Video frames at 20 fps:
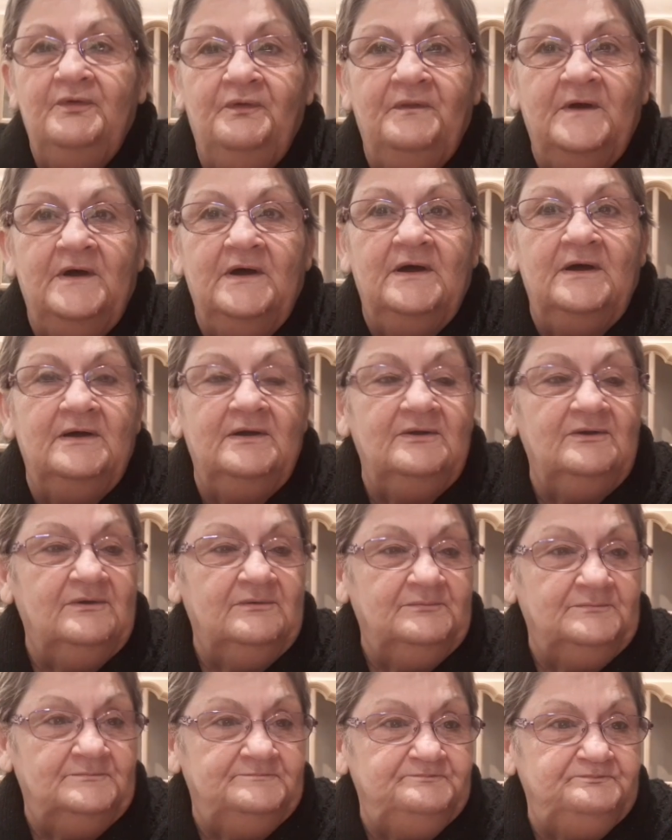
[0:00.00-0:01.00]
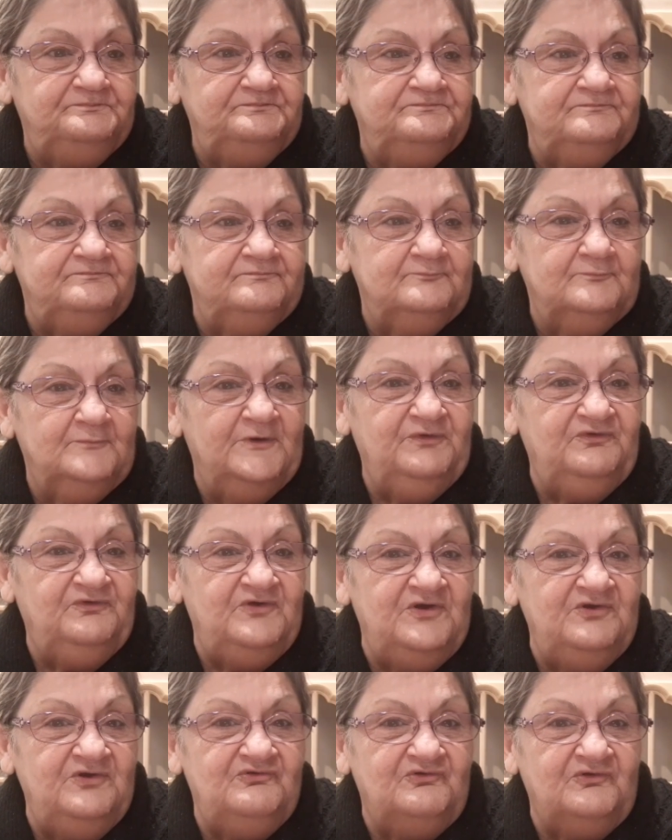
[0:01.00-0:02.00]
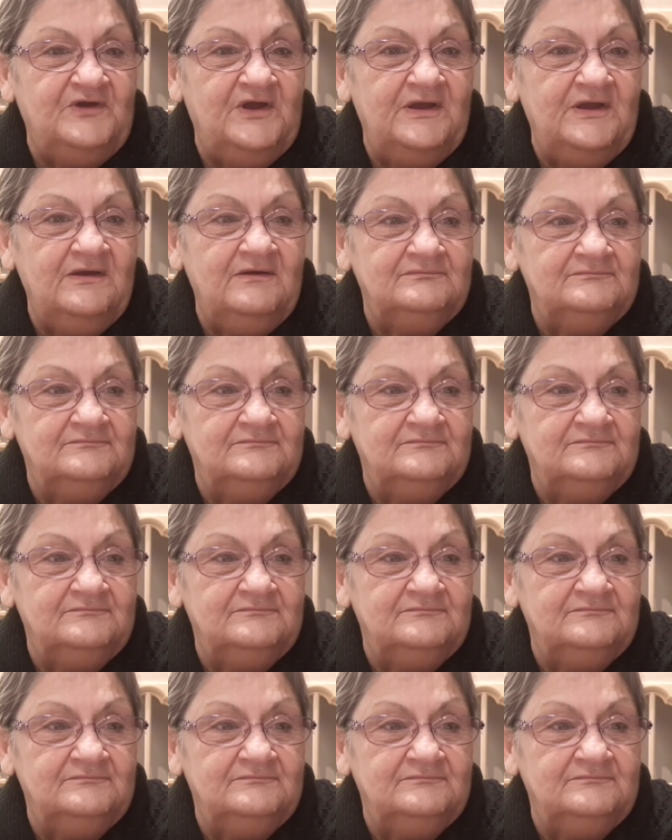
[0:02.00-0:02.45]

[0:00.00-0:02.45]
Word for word: uh, with TJ